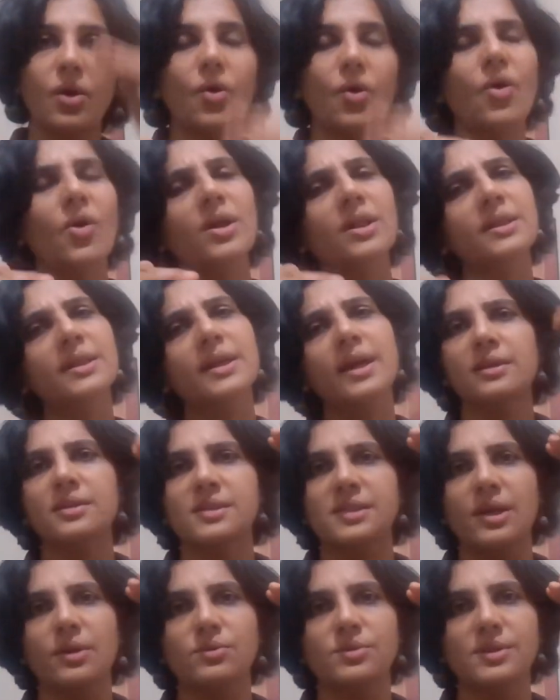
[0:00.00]
all the other
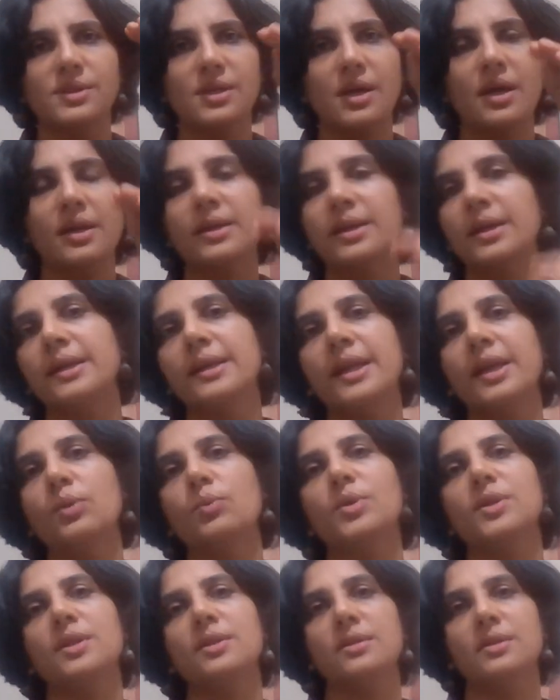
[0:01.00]
sounds are contained
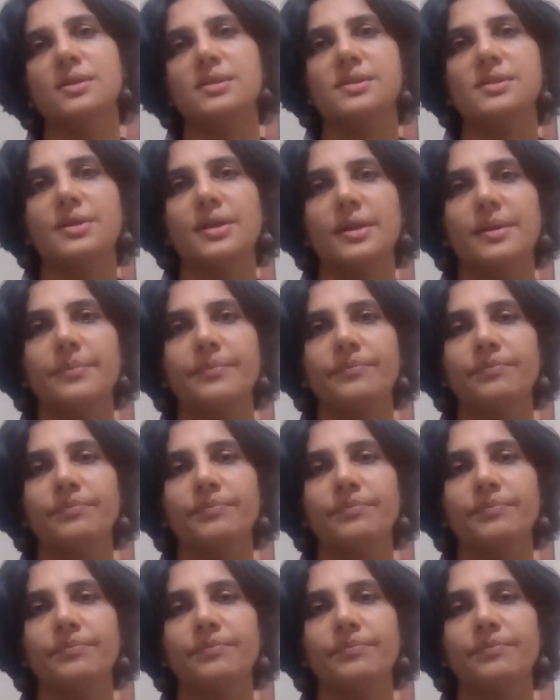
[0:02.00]
within these three.